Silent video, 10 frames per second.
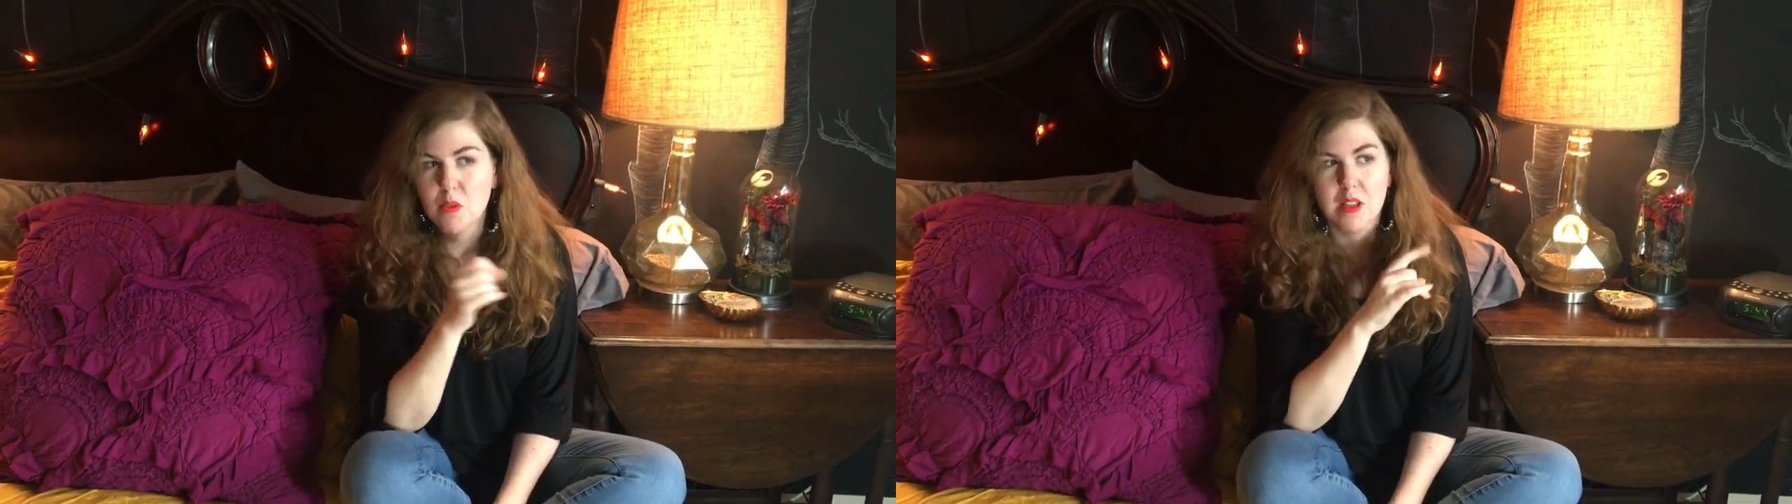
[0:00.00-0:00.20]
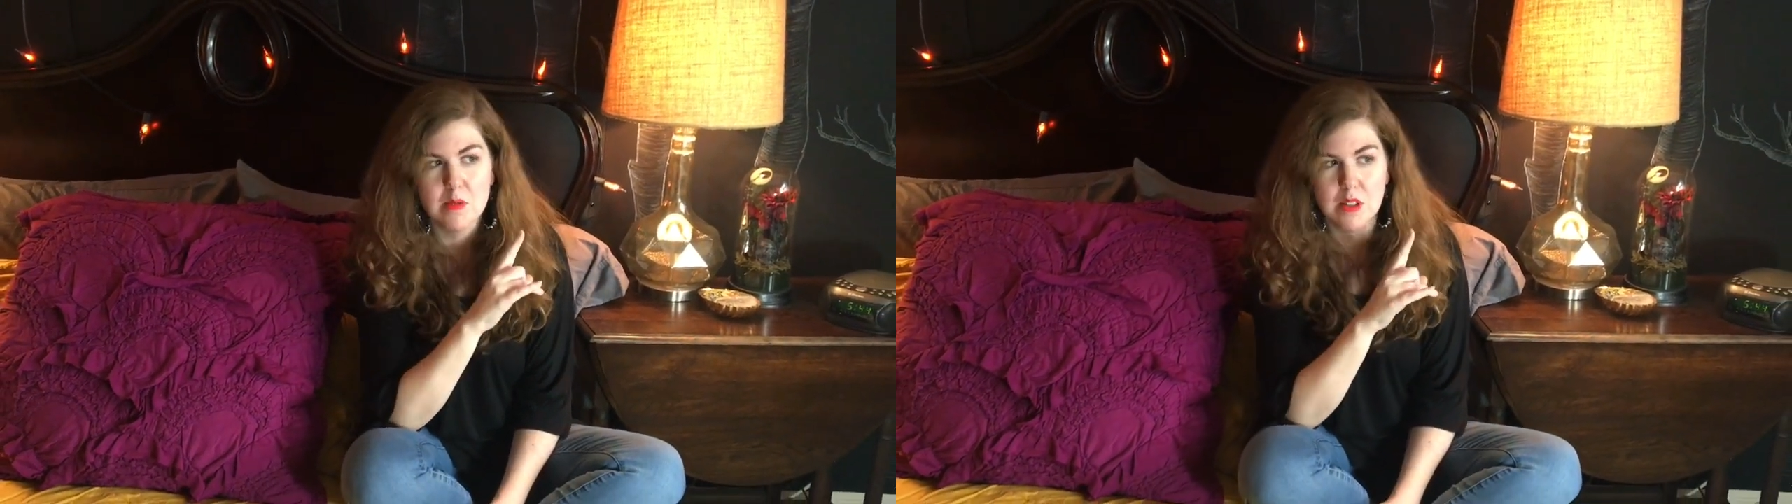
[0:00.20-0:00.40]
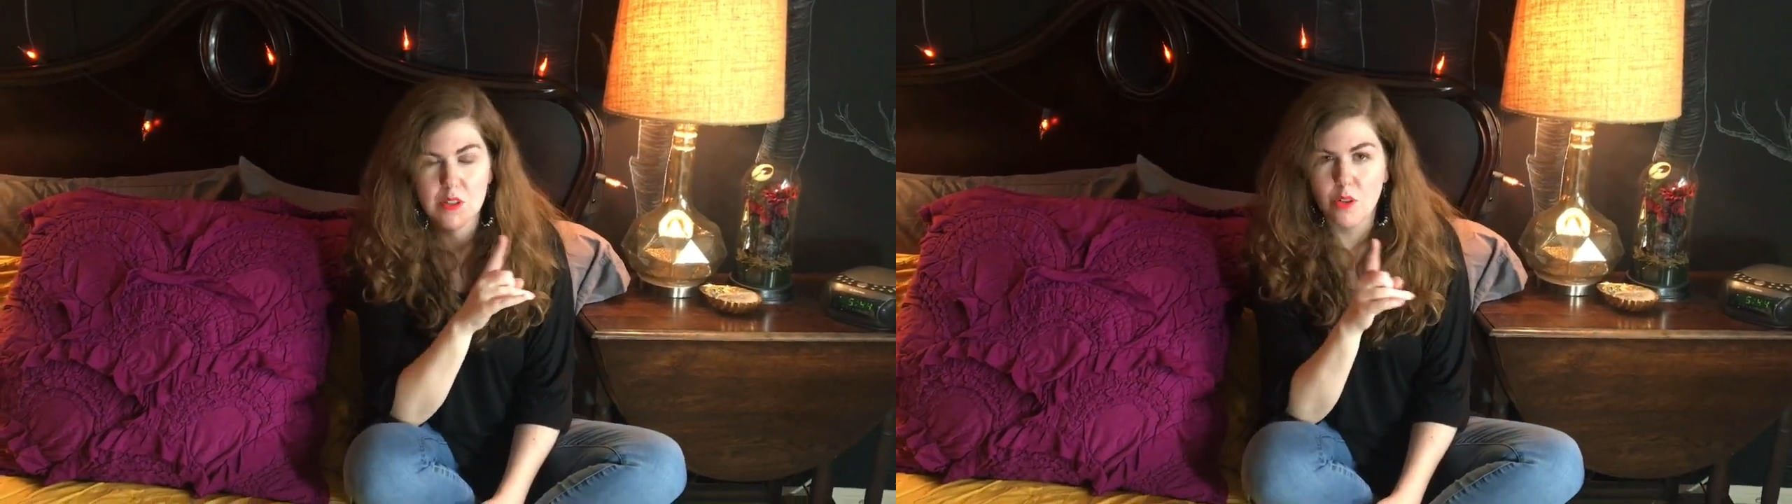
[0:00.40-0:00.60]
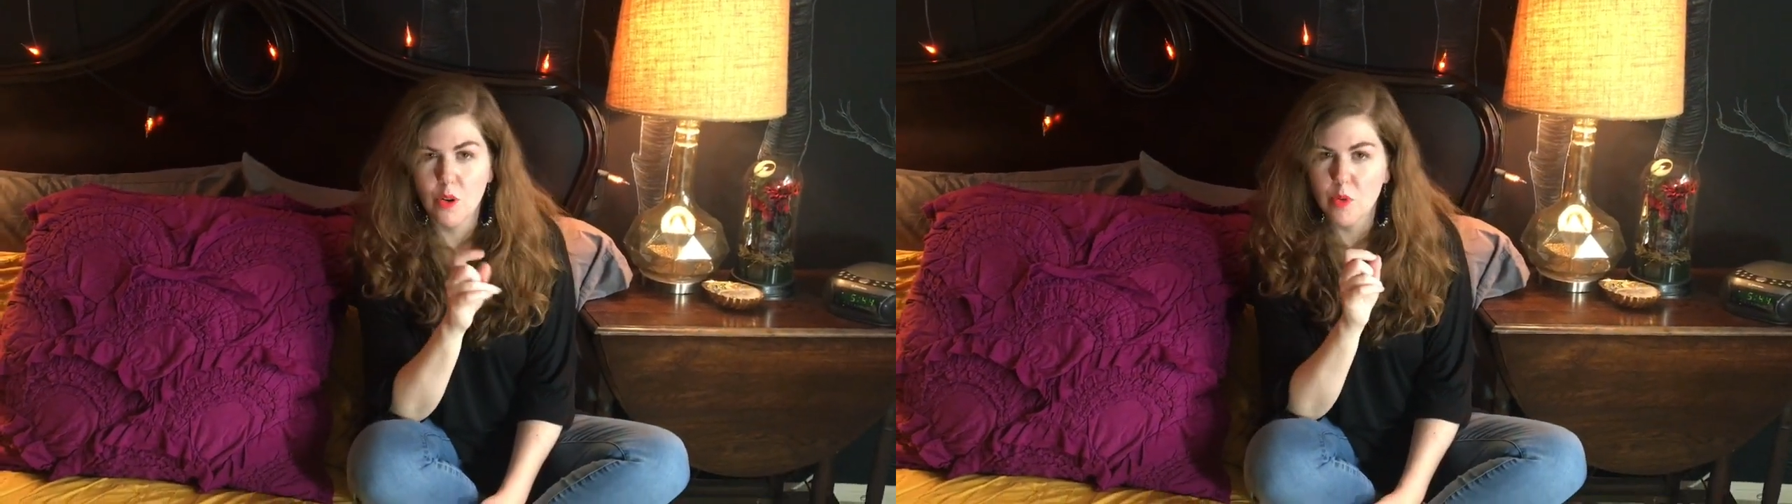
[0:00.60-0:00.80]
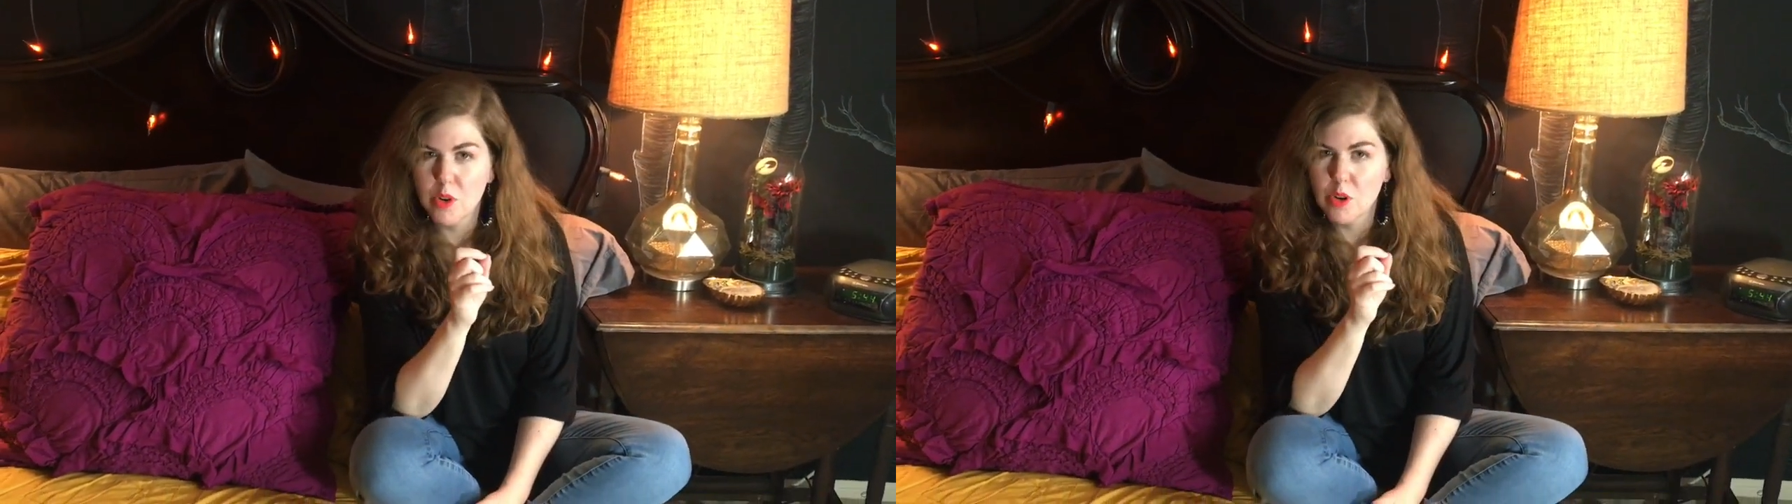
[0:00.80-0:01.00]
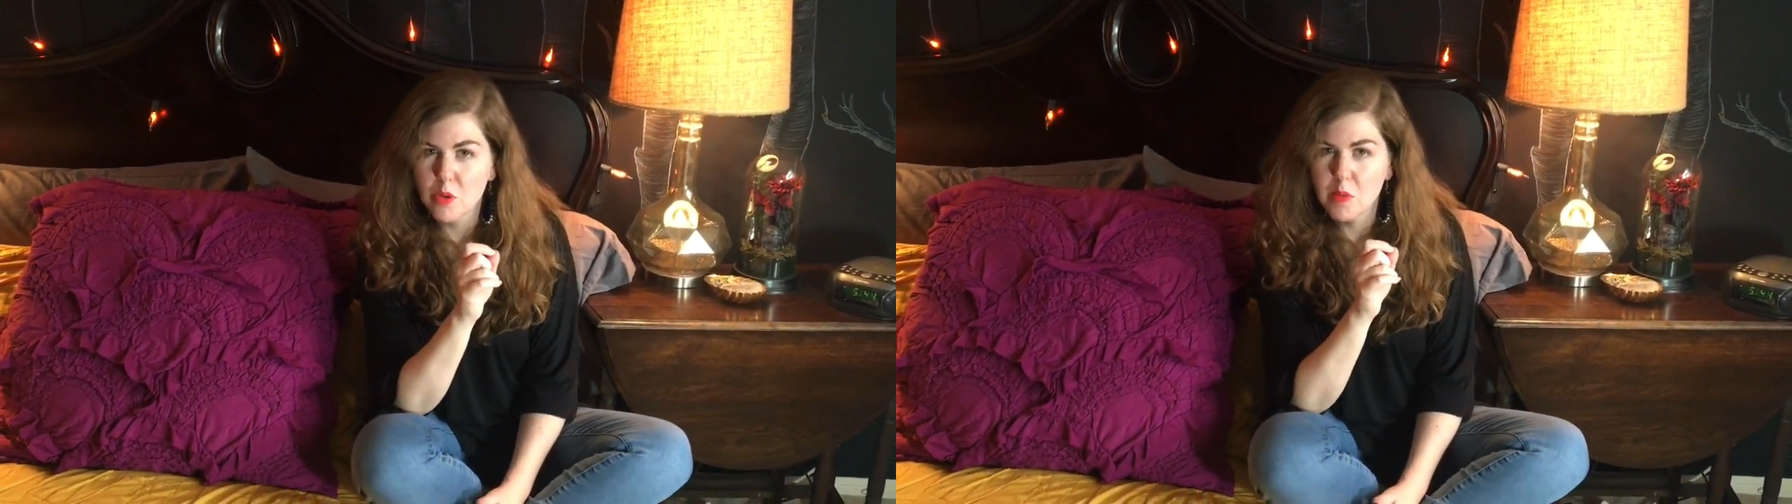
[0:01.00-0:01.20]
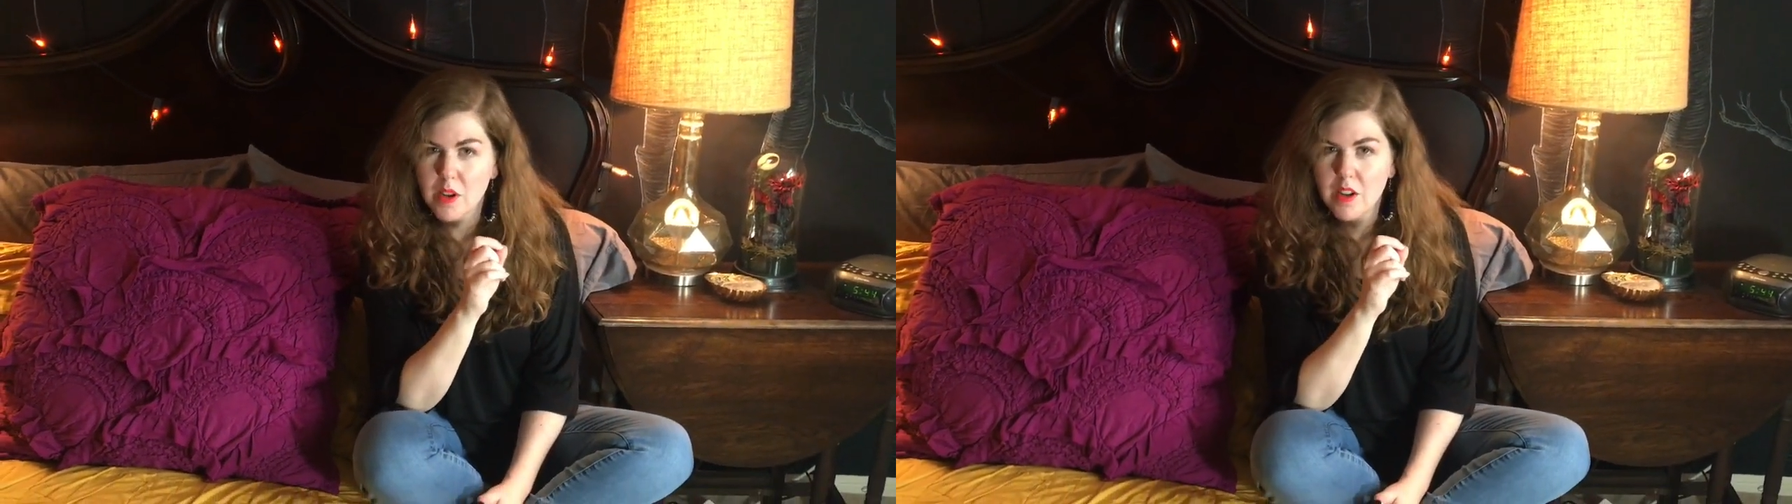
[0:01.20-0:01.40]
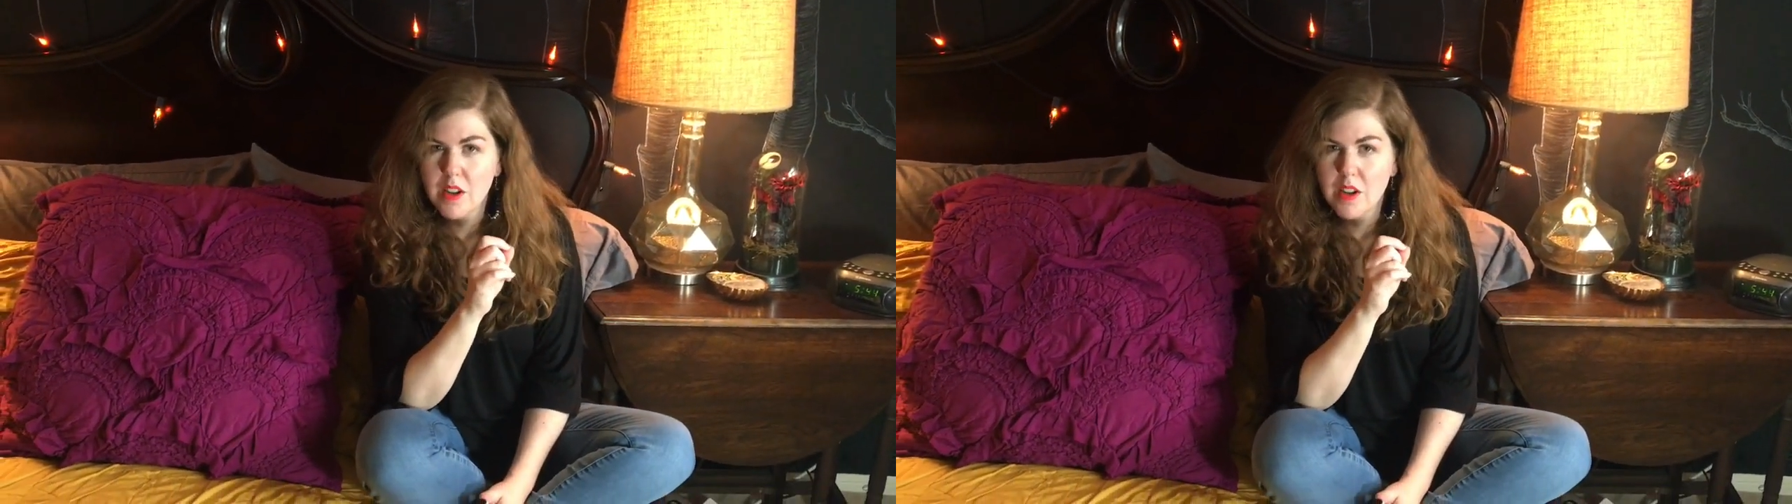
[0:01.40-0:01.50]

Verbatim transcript: more things we're going to do the whole room